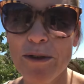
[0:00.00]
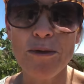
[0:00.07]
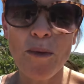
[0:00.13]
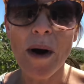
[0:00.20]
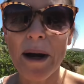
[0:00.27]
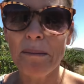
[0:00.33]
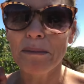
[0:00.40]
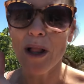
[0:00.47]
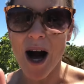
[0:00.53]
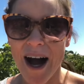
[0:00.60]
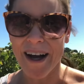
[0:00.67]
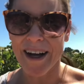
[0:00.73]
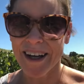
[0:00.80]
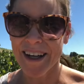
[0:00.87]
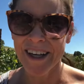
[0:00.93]
of 1
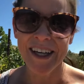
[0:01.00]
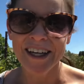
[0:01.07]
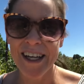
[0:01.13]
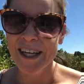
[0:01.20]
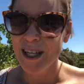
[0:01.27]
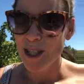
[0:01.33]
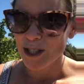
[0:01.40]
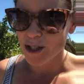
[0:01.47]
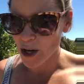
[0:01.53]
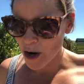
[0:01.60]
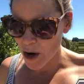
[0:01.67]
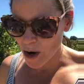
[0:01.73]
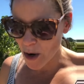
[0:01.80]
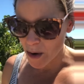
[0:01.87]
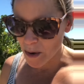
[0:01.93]
block.
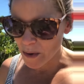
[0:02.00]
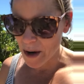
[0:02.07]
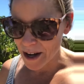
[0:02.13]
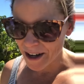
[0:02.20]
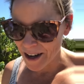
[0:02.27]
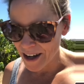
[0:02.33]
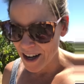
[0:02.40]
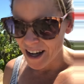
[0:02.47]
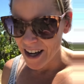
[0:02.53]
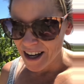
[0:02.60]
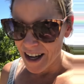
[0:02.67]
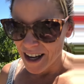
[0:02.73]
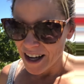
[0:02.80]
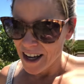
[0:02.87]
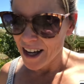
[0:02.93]
So
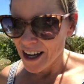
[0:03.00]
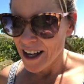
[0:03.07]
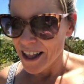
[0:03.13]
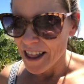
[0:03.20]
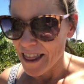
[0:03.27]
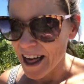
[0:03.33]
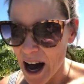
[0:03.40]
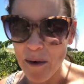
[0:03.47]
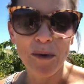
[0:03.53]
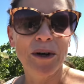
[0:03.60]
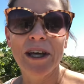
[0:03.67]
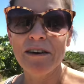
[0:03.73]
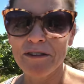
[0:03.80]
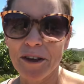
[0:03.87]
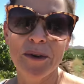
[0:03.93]
that will
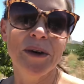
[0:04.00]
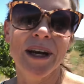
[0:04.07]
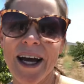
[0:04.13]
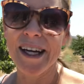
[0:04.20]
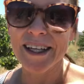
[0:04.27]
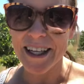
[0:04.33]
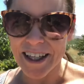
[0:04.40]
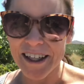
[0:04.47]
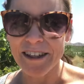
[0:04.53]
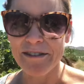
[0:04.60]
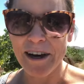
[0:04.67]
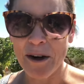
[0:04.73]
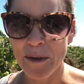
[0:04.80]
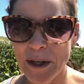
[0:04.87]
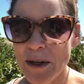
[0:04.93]
give you an idea of
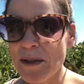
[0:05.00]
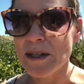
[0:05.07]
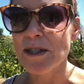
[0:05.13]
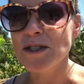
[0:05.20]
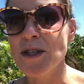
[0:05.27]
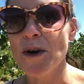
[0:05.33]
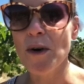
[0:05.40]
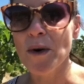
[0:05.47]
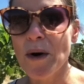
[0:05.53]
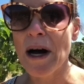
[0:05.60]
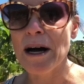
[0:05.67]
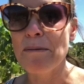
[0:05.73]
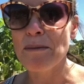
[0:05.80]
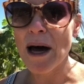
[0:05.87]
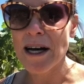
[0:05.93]
how we do this. So
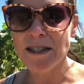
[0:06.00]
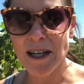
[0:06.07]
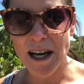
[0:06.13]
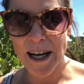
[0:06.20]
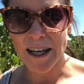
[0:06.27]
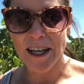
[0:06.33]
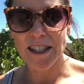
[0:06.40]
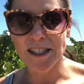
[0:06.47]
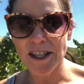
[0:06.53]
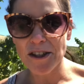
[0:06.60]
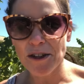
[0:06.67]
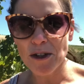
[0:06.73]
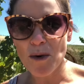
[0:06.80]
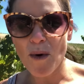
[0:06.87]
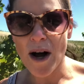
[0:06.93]
as I
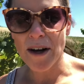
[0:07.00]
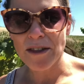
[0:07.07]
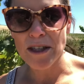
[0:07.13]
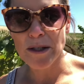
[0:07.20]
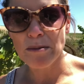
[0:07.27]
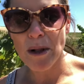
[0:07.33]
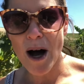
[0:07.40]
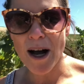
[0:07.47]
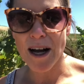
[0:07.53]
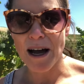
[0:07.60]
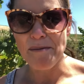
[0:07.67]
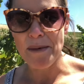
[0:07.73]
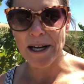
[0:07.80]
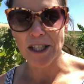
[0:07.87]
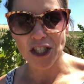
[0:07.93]
continue to walk this block, I
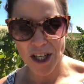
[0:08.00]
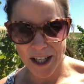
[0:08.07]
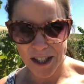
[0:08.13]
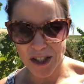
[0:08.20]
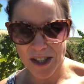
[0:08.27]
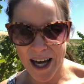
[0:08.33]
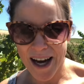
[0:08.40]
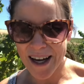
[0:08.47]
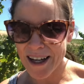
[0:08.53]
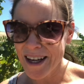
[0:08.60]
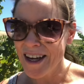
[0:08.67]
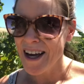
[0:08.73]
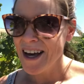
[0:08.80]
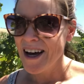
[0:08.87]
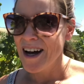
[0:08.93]
may change that.
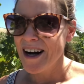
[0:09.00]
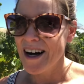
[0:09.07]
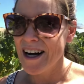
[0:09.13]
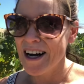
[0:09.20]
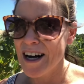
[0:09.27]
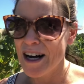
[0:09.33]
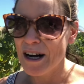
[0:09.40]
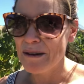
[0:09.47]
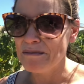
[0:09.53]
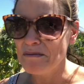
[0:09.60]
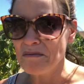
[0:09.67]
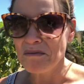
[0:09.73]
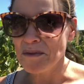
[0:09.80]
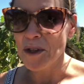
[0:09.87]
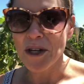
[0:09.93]

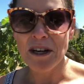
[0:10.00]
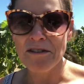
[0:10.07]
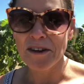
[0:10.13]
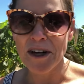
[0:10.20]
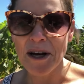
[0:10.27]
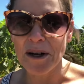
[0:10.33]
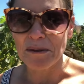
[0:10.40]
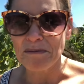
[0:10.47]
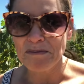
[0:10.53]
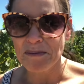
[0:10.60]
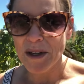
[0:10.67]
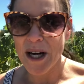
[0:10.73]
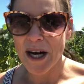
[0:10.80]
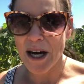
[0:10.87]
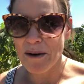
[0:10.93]
You never know.
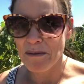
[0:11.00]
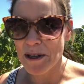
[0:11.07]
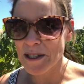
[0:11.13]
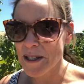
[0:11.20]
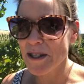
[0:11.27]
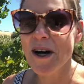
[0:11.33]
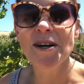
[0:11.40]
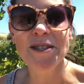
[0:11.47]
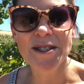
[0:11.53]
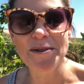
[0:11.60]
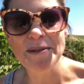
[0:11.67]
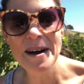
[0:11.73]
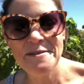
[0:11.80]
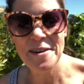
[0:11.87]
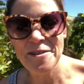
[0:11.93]
This is also
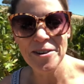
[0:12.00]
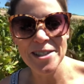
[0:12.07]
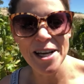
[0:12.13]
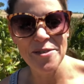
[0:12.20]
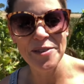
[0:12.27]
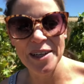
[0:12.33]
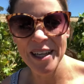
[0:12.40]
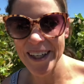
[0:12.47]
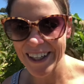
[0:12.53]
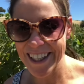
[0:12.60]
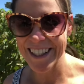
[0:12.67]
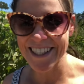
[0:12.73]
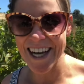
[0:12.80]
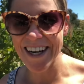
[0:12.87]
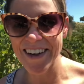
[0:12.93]
my favorite time of year,
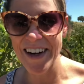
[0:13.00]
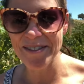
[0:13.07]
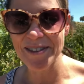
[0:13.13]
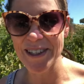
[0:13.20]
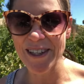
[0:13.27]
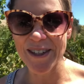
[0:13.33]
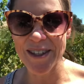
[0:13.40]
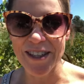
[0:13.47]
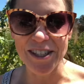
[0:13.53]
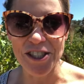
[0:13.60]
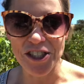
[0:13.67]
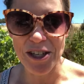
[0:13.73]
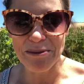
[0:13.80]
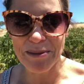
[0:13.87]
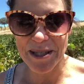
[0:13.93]
because I don't have to go to the
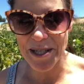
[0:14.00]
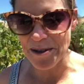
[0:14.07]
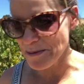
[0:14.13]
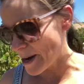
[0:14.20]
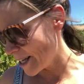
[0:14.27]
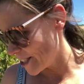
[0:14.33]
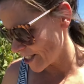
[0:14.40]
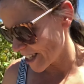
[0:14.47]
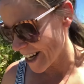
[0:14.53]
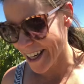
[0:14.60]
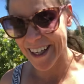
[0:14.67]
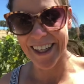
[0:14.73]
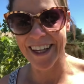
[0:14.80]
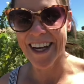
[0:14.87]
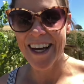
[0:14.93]
gym so much, and I
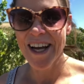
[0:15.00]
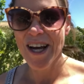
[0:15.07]
can